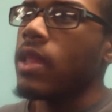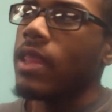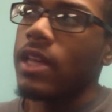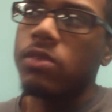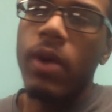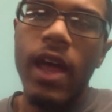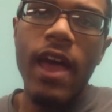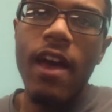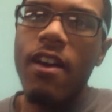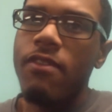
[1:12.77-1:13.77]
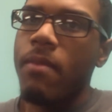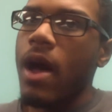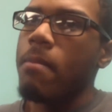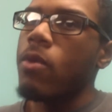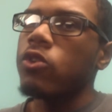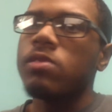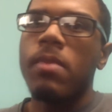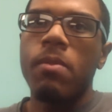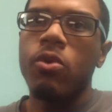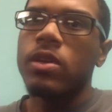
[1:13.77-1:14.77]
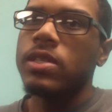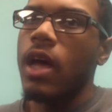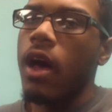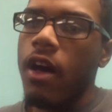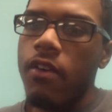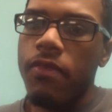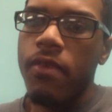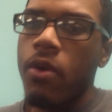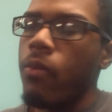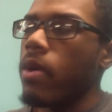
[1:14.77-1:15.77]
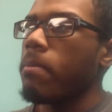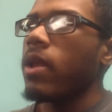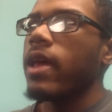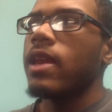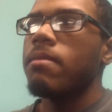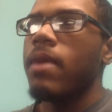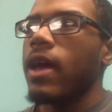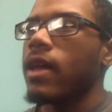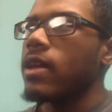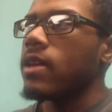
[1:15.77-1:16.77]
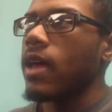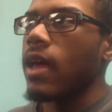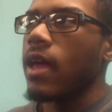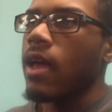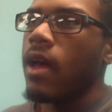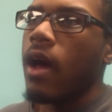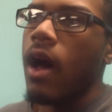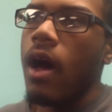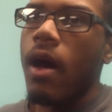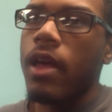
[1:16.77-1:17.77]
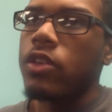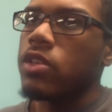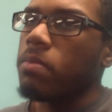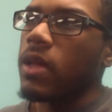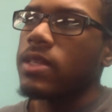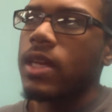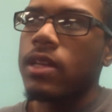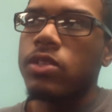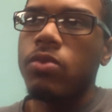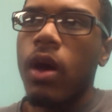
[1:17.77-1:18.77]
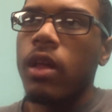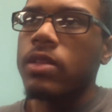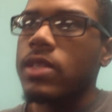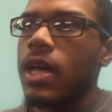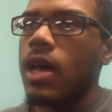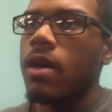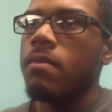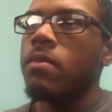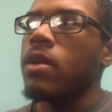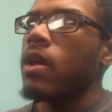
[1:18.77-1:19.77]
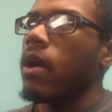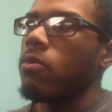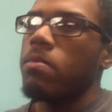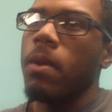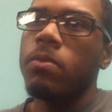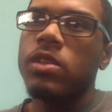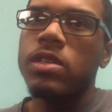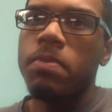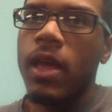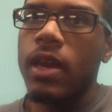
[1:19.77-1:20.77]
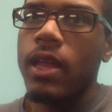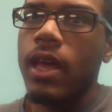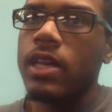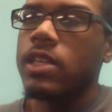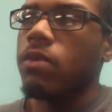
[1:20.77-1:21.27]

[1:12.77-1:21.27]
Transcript: That's what I have my most memories of when playing it back in the day. I used to play Sonic 2 all the time. I remember the spin dash.